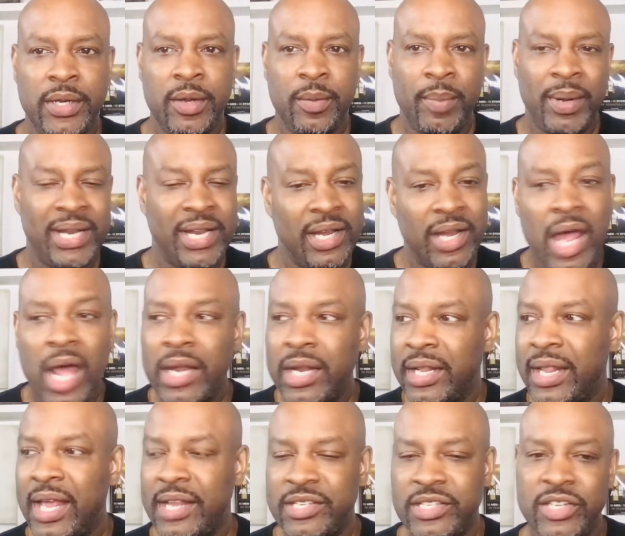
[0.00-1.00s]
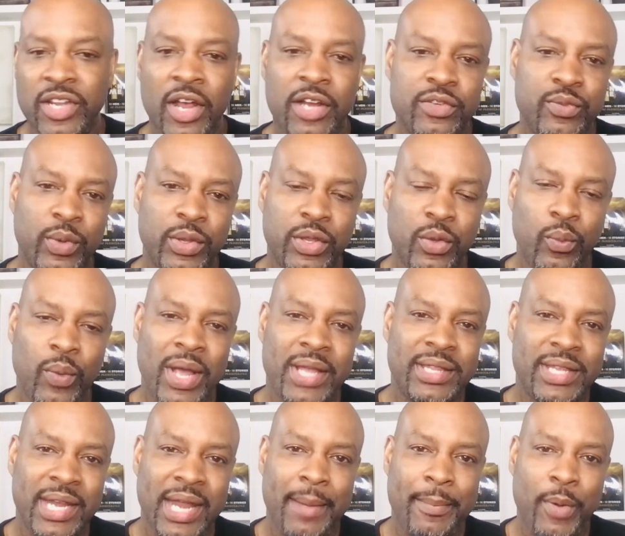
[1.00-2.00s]
But a lot of that starts with the way
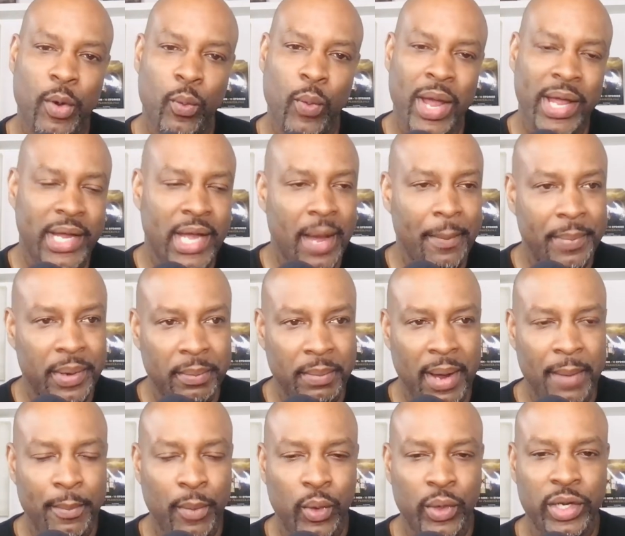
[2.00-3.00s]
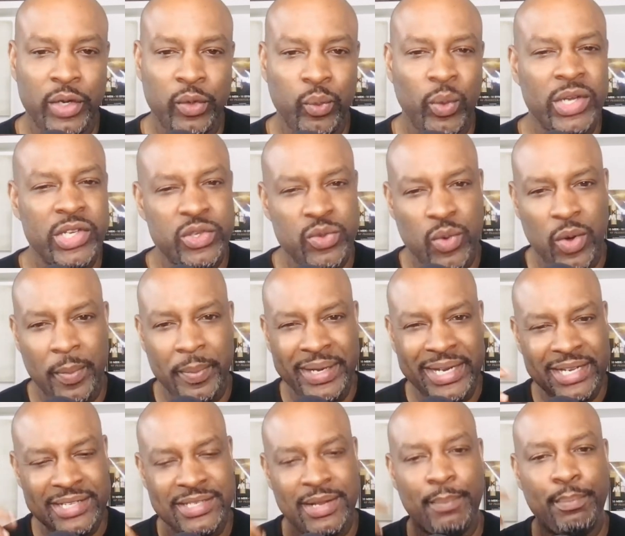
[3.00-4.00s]
that I wake up in my morning ritual
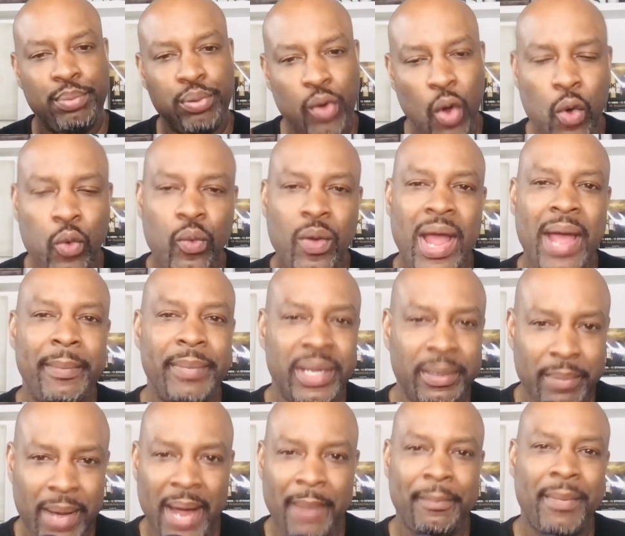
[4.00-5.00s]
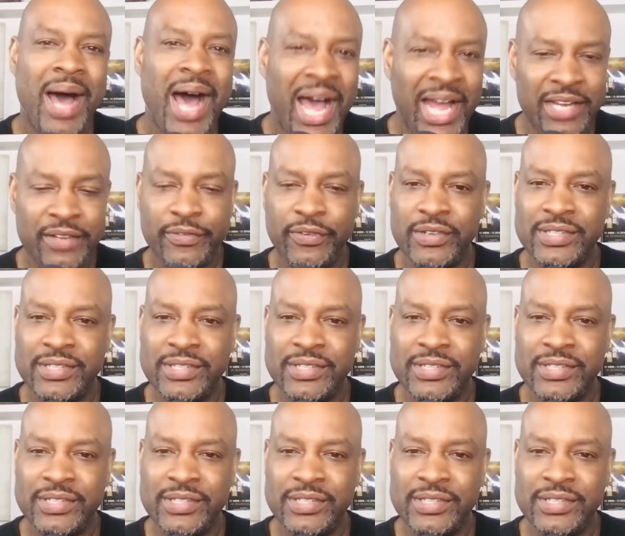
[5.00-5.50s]
because I'm programming my mind for